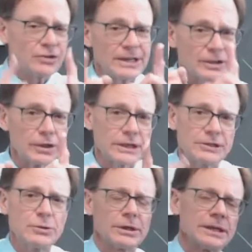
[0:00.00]
in trying to look at
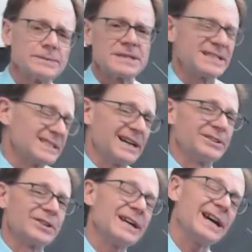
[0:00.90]
two eclipses and tell
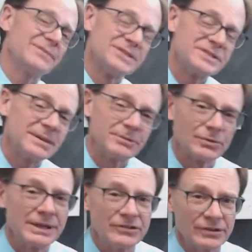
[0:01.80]
do they have the same
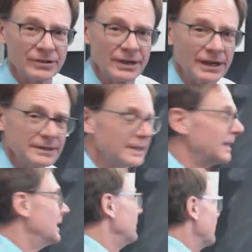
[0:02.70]
duration or not.
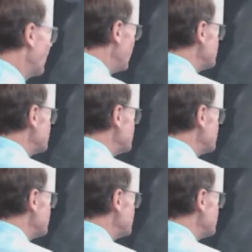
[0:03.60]
But